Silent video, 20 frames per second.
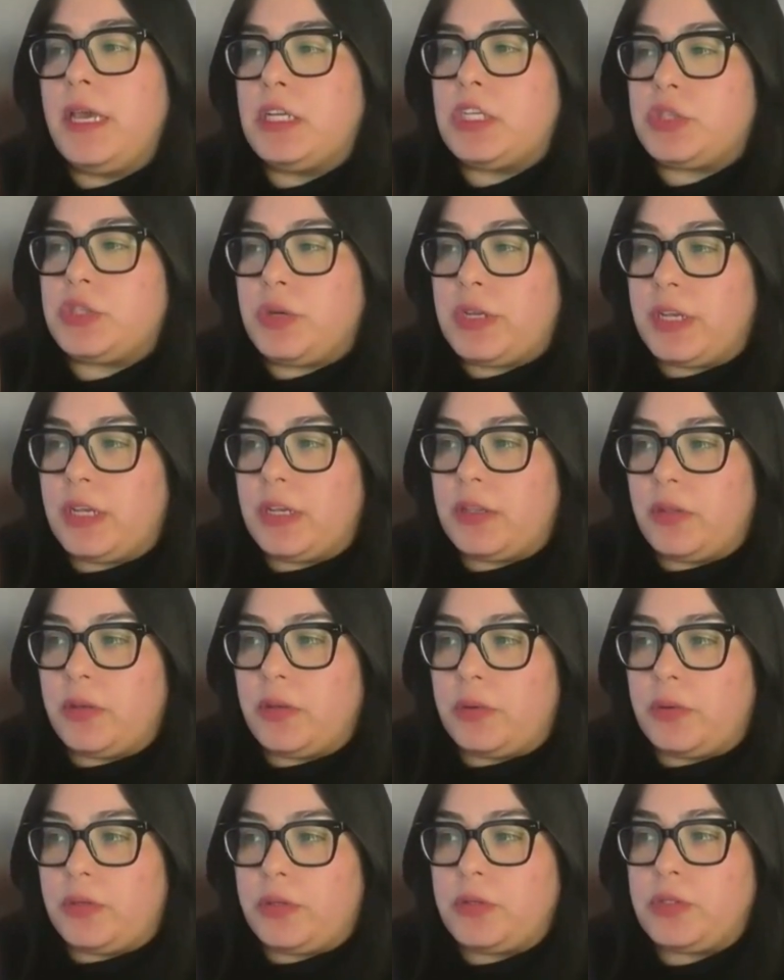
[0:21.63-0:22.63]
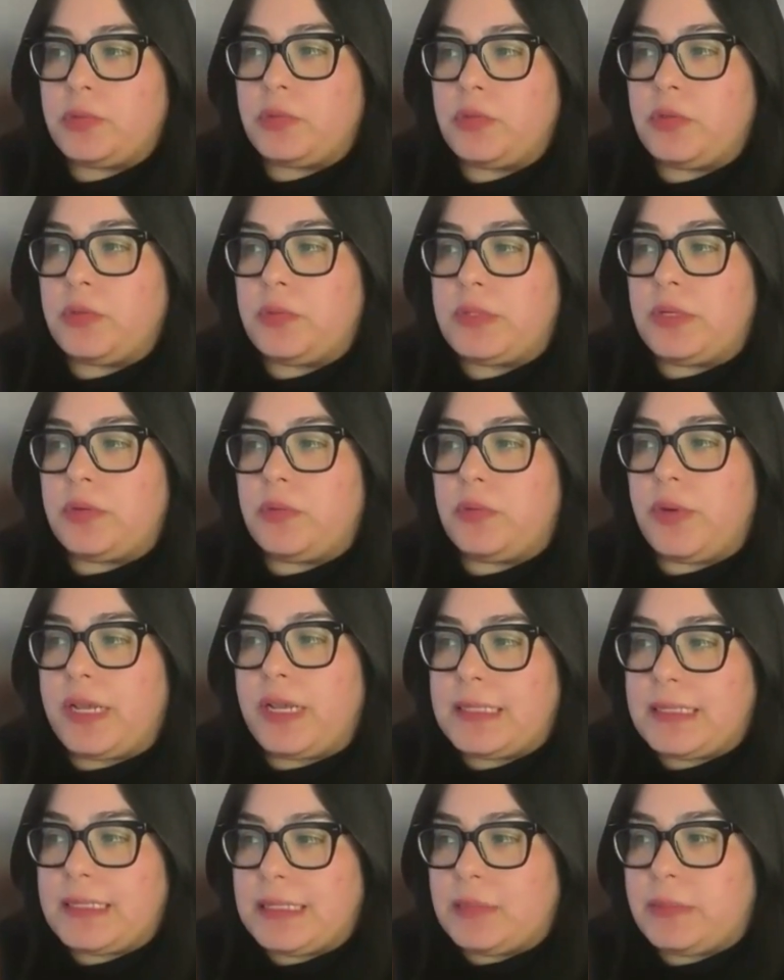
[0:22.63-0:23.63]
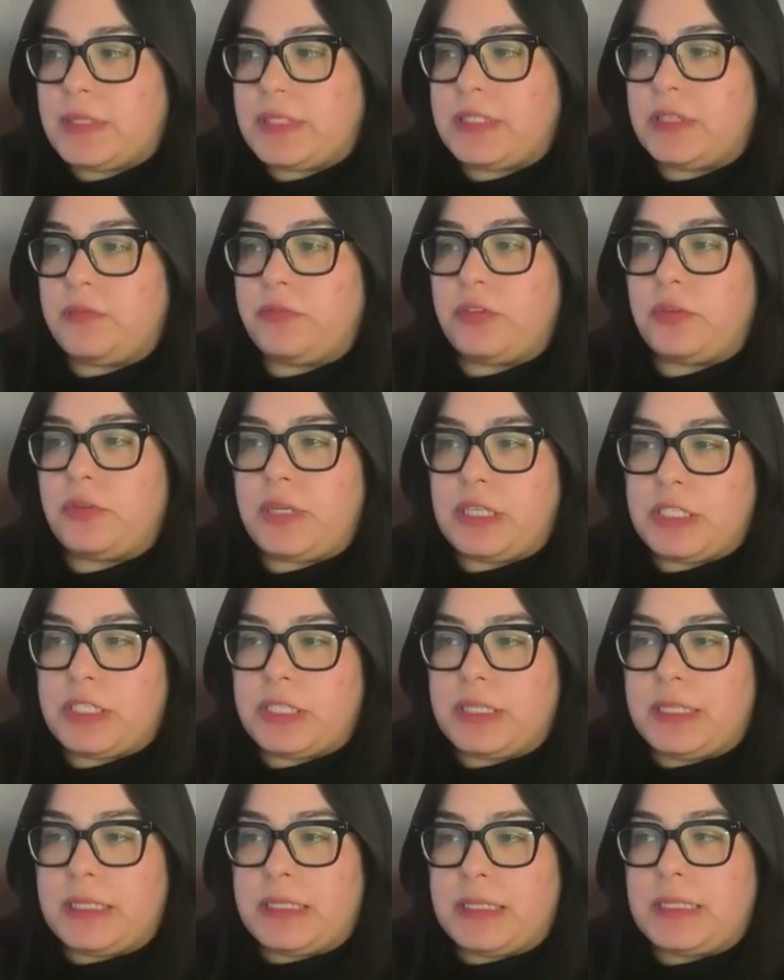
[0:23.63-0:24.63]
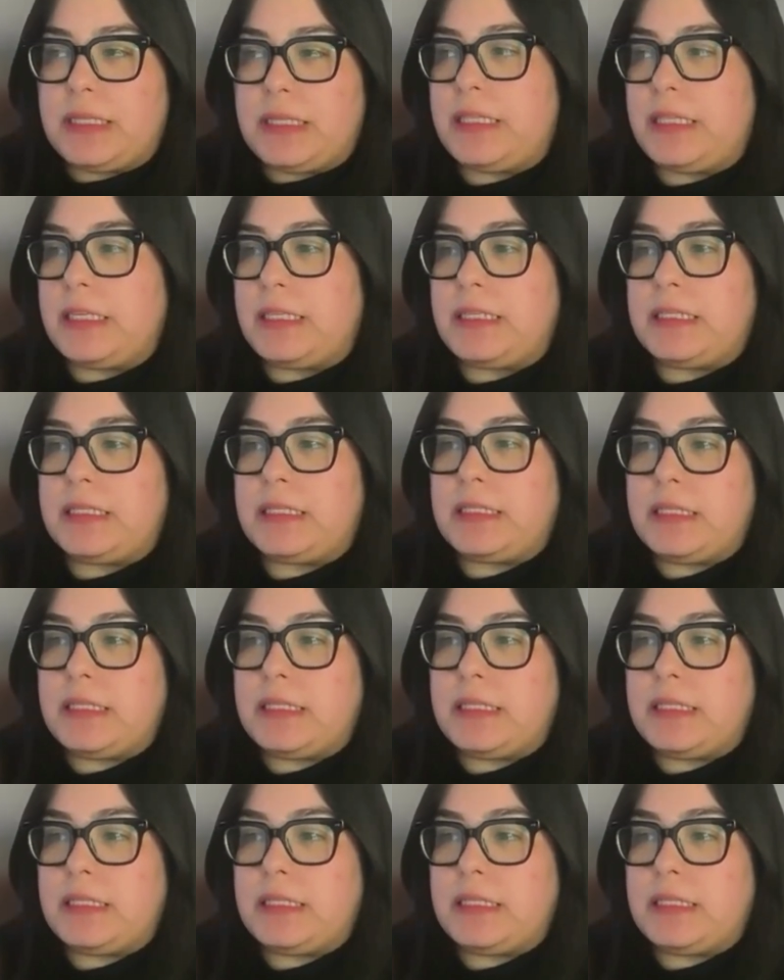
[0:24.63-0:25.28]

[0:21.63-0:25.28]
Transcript: shrinking local newsrooms, and rising misinformation, the